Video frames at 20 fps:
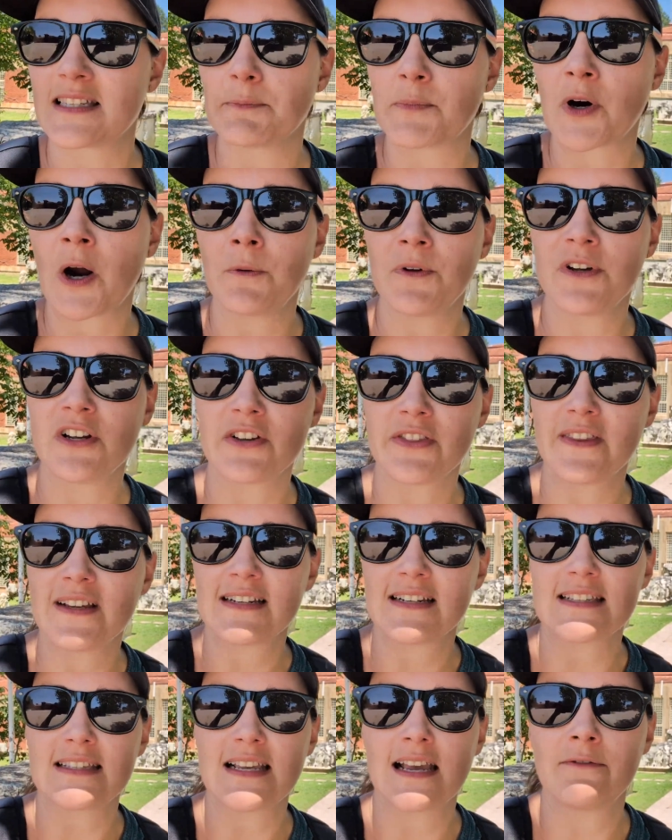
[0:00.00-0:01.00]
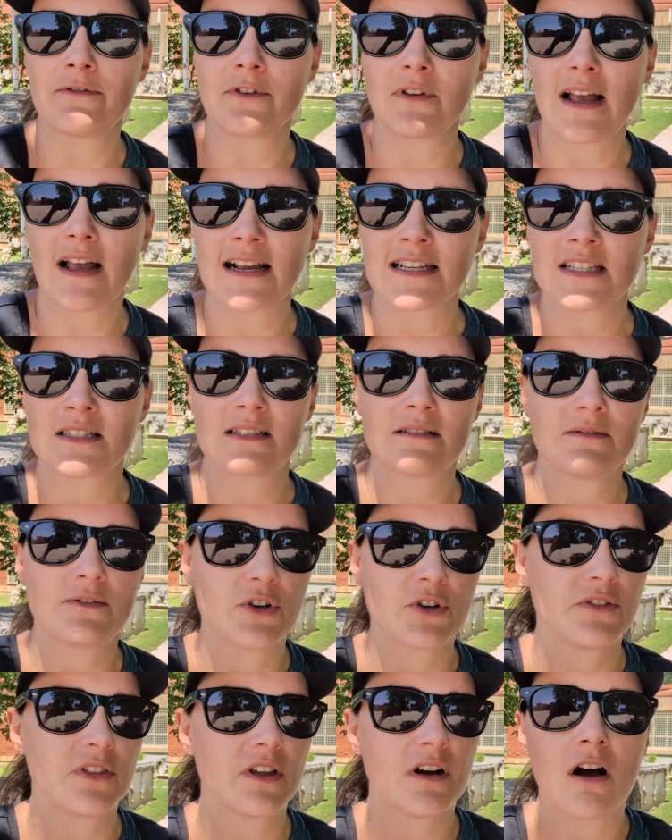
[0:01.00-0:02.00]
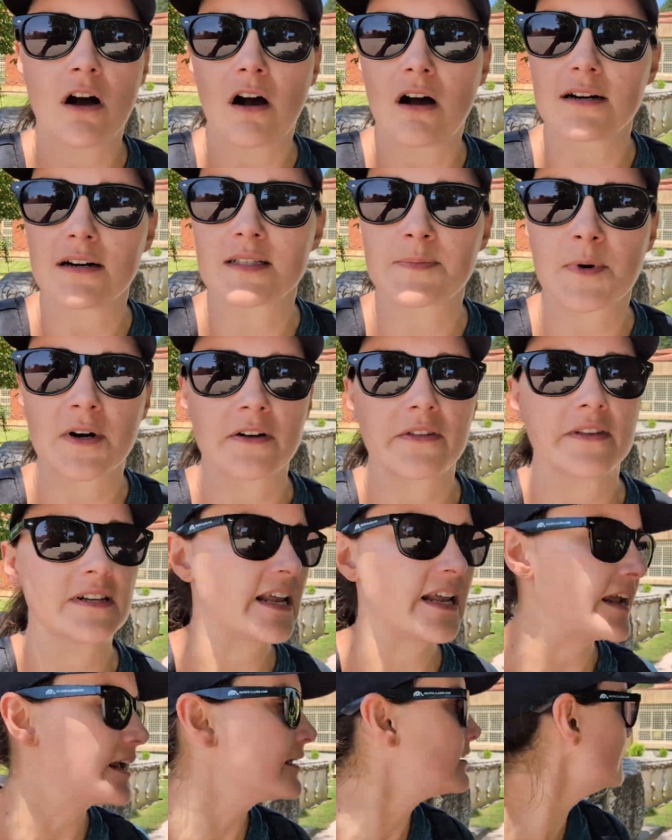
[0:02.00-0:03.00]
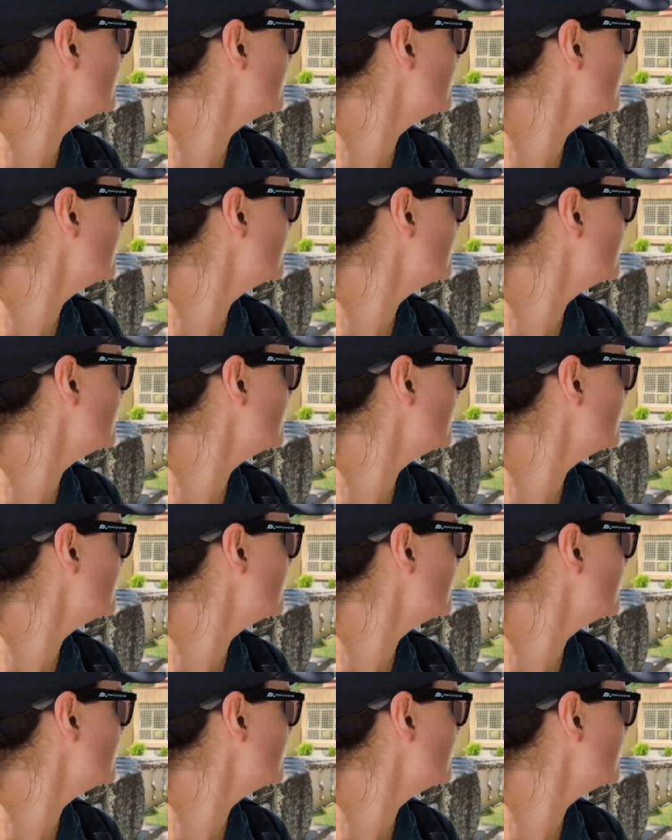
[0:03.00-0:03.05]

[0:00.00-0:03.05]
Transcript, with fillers: probably a good thing to save for last during the hottest part of the day.